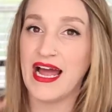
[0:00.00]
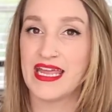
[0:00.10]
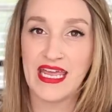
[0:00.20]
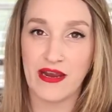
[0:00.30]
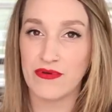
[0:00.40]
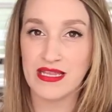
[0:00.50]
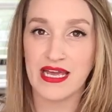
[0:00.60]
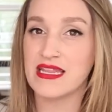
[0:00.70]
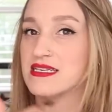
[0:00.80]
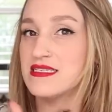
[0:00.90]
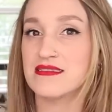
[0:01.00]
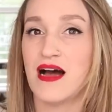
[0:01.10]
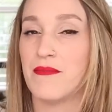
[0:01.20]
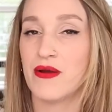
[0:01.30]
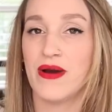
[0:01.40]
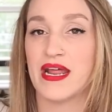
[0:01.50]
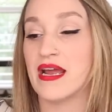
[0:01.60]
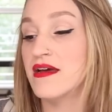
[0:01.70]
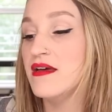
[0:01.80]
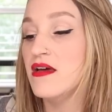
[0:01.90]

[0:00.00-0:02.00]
I can't relate. This is not my wedding.